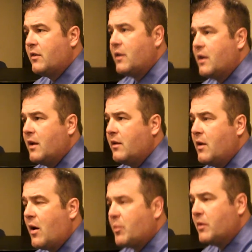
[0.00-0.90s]
and the
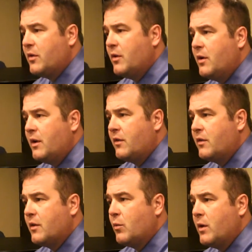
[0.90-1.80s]
opportunities
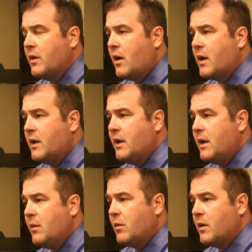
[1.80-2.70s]
to win the hockey
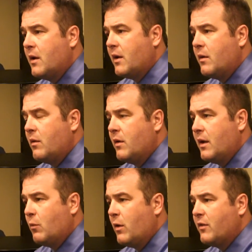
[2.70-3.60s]
game, and
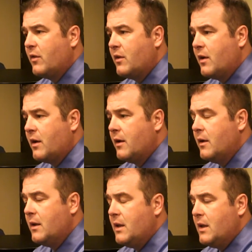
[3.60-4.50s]
it
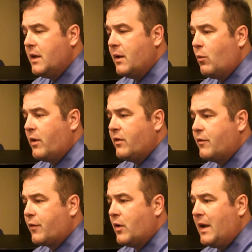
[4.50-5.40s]
wasn't
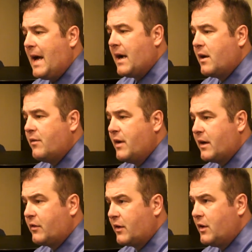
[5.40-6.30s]
for lack of
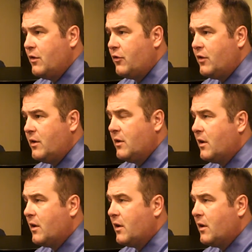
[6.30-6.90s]
execution.